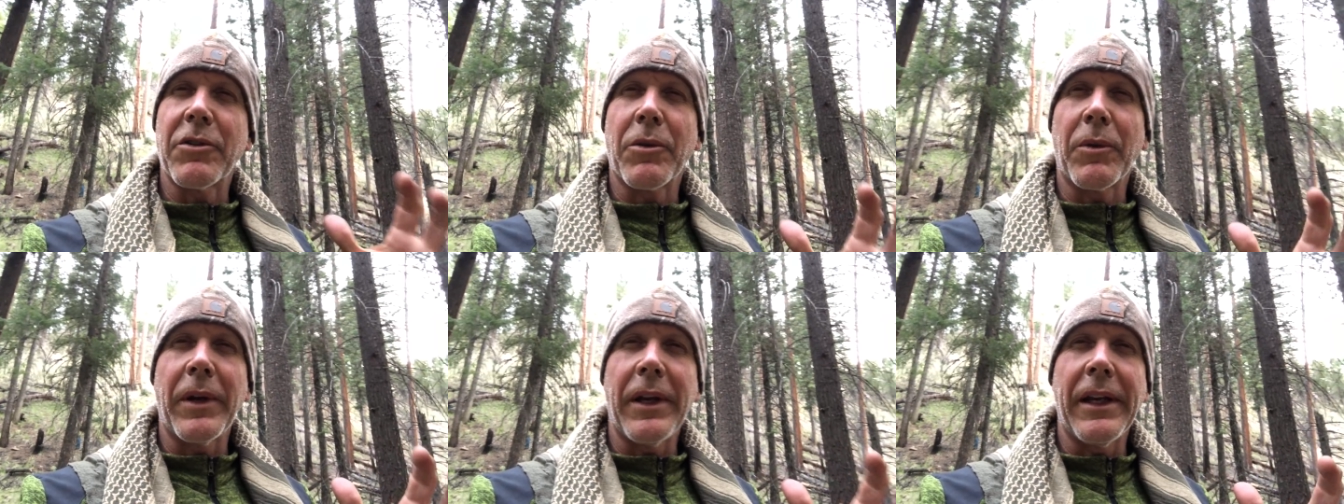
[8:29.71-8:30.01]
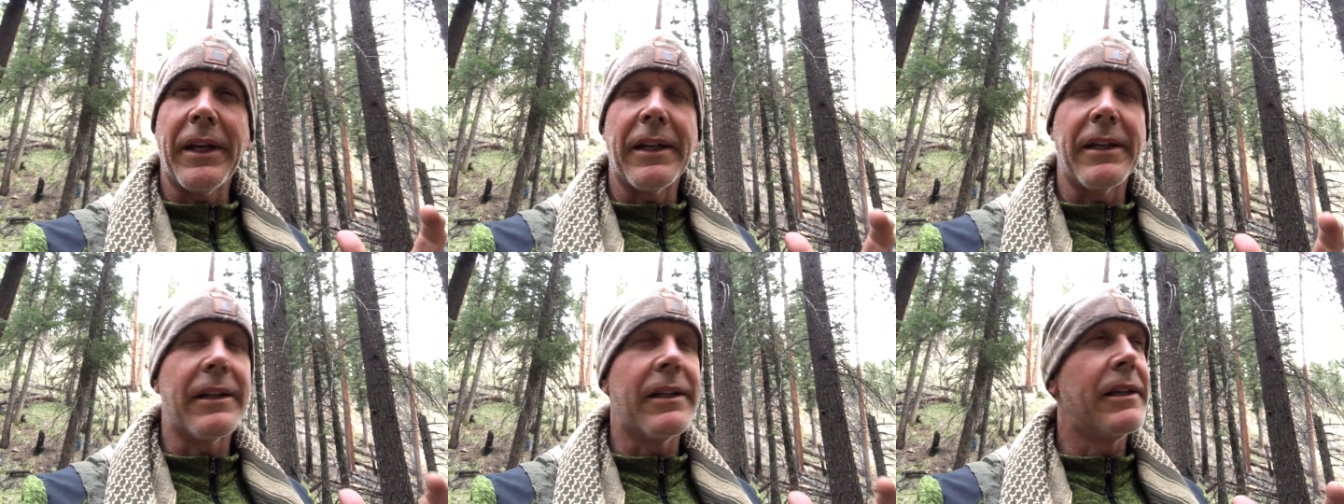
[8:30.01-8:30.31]

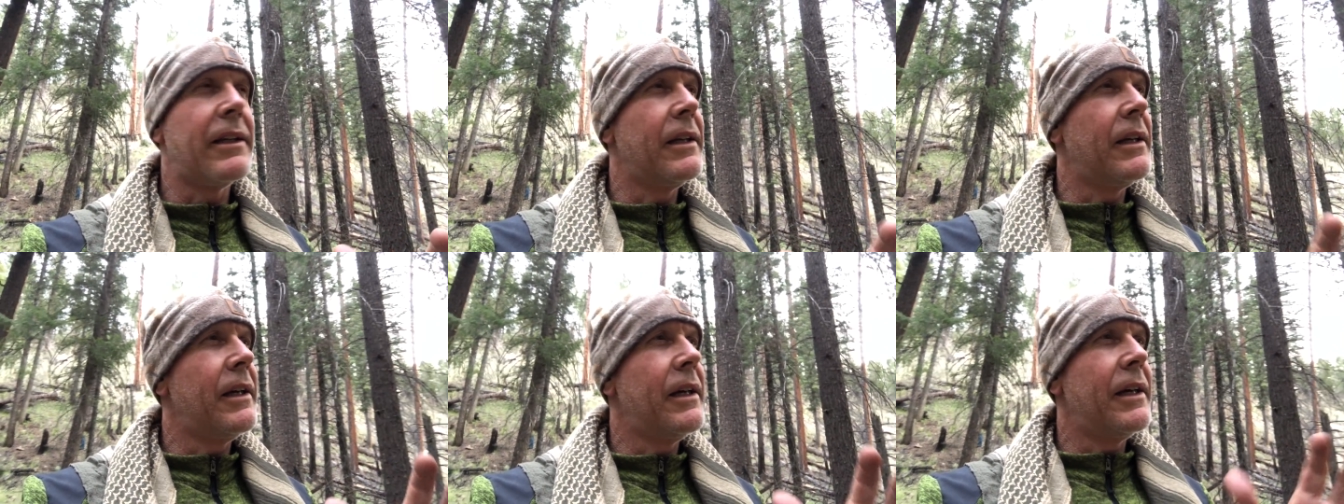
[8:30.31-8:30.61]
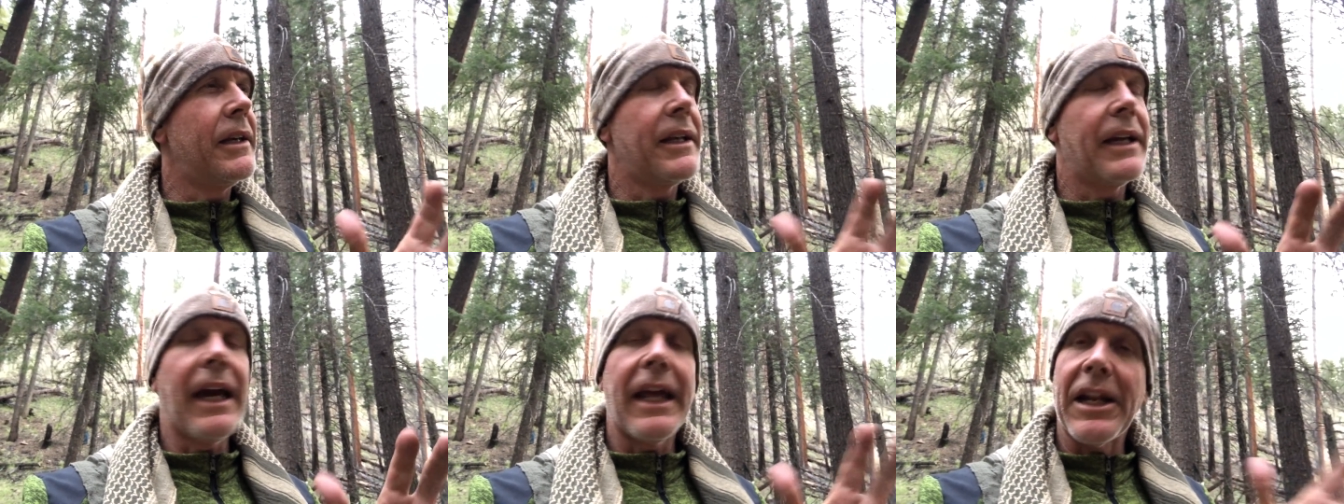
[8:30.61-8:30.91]
green,
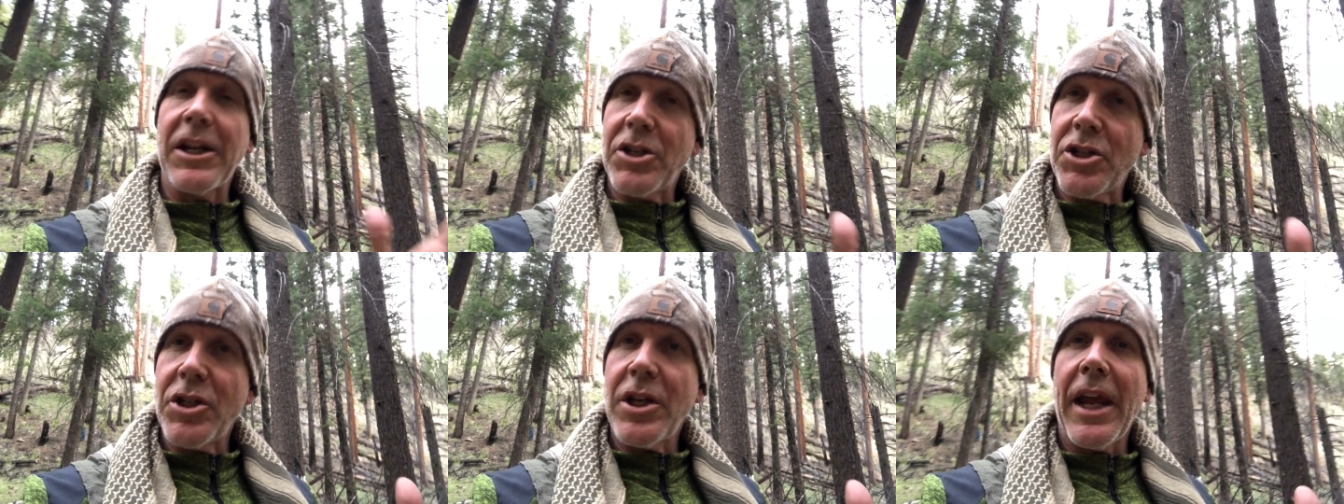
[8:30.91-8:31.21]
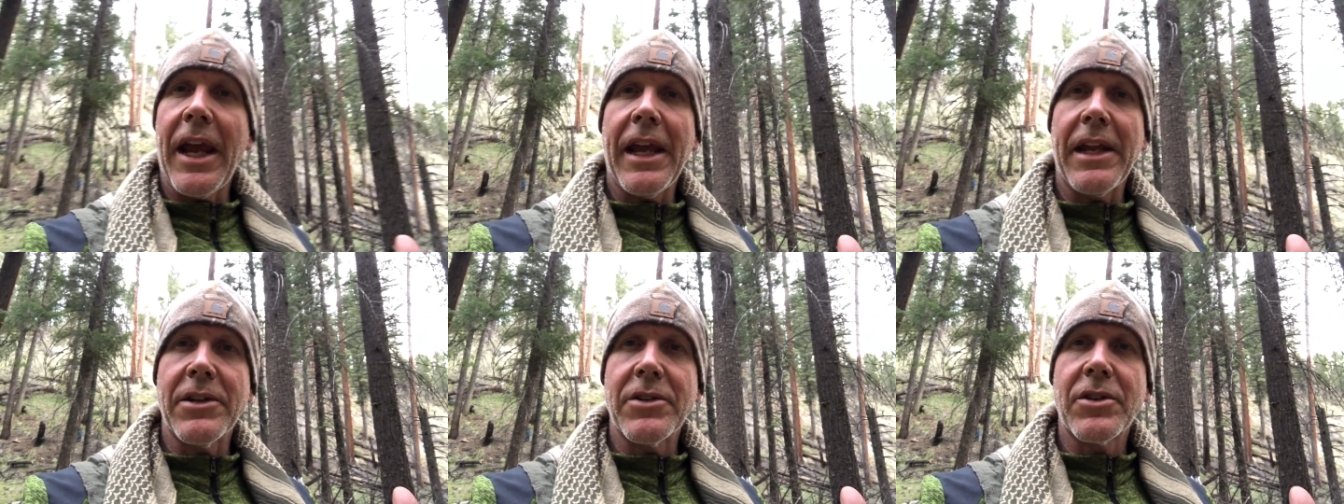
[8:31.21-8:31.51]
kind of
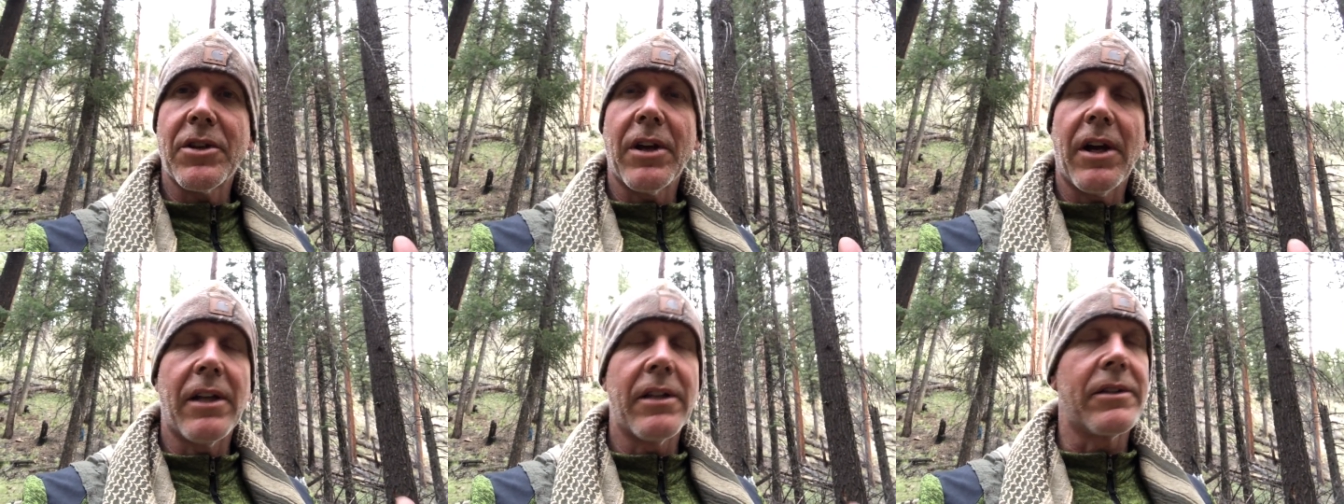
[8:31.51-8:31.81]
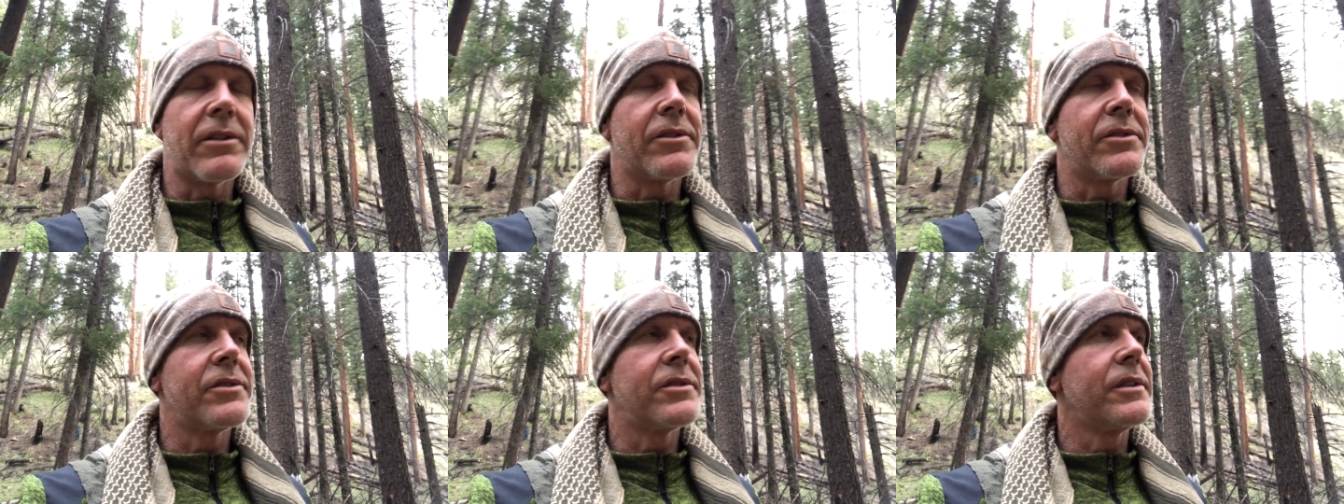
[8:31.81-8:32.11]
changed
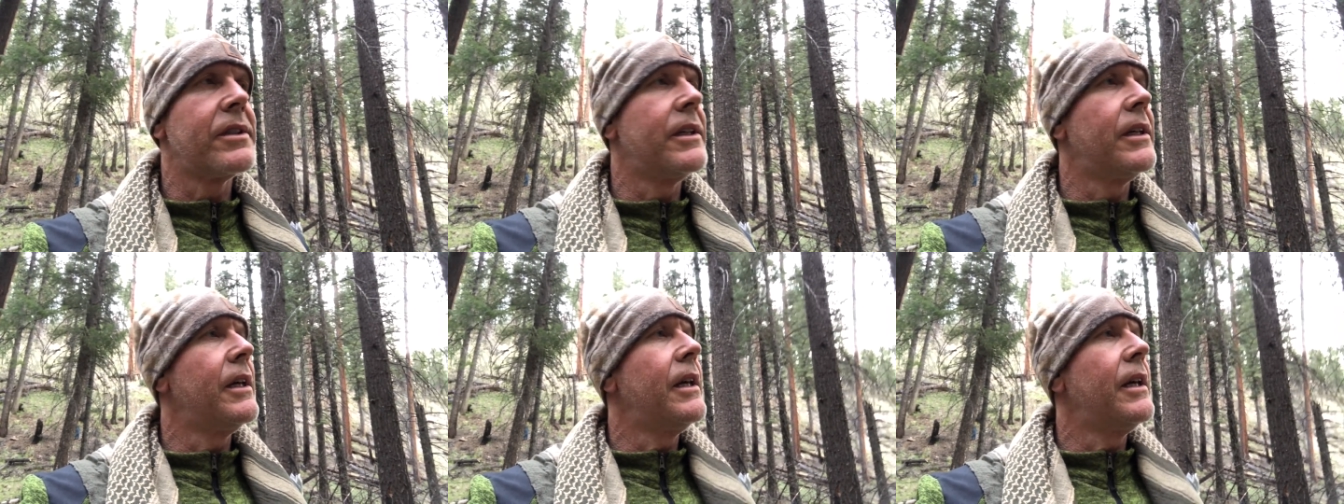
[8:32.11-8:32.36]
colors.